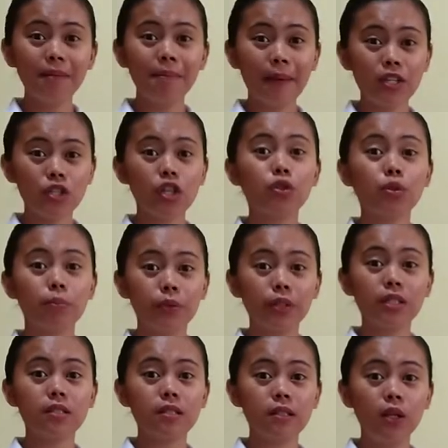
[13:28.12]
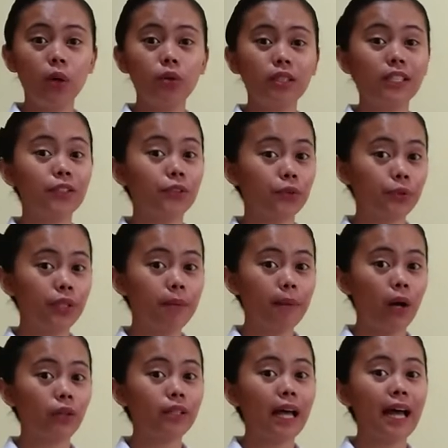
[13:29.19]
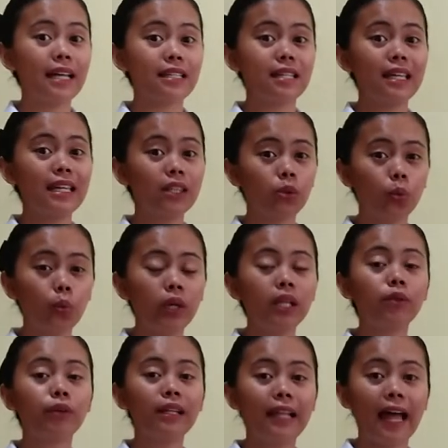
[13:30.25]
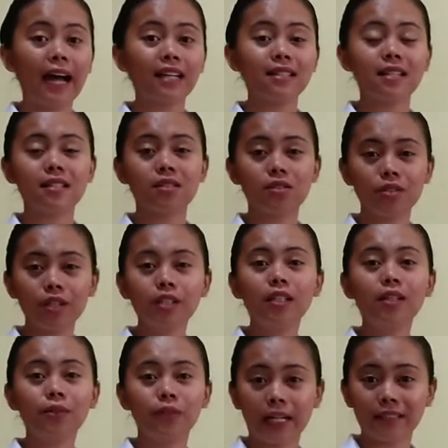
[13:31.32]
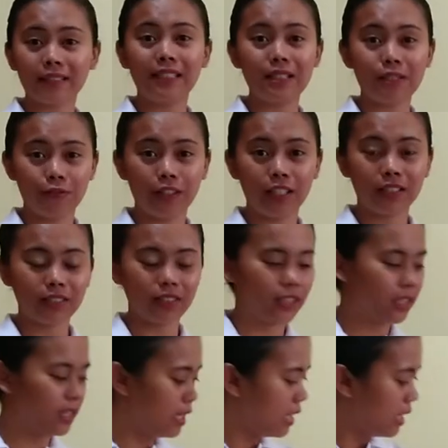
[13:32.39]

the patient to breathe slowly through the mouth as it will relax the external rectal sphincter.